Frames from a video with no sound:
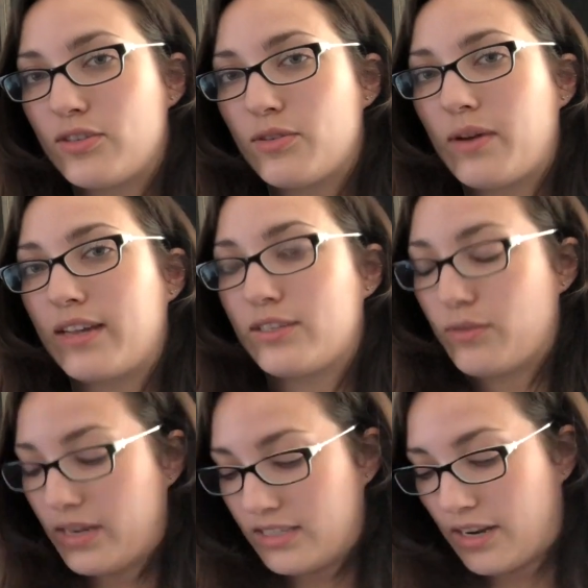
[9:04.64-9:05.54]
to and
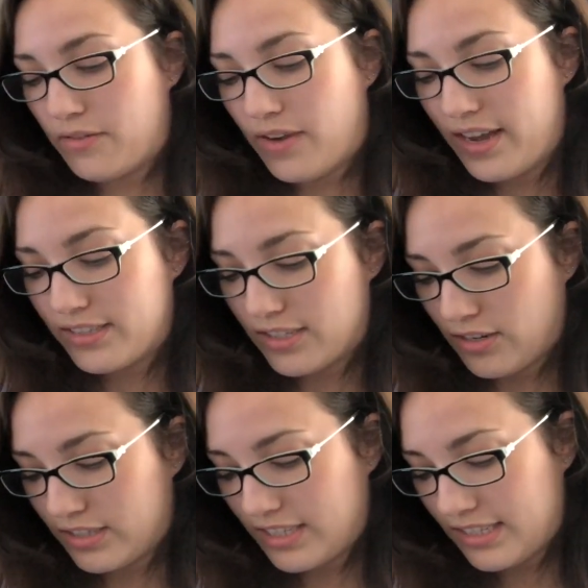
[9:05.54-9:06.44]
to identify as
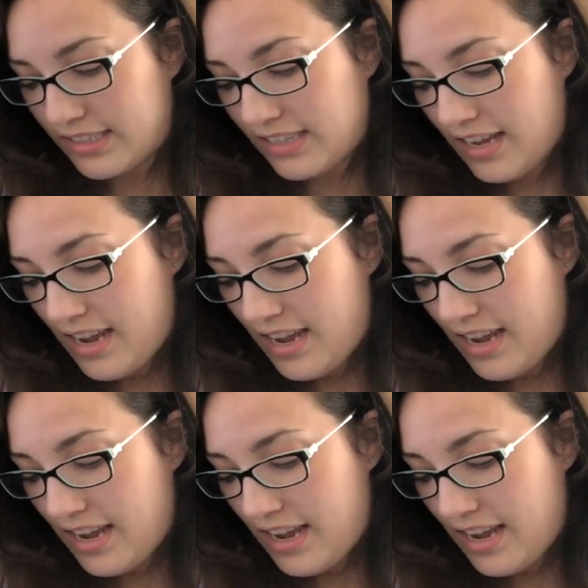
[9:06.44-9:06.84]
nurses.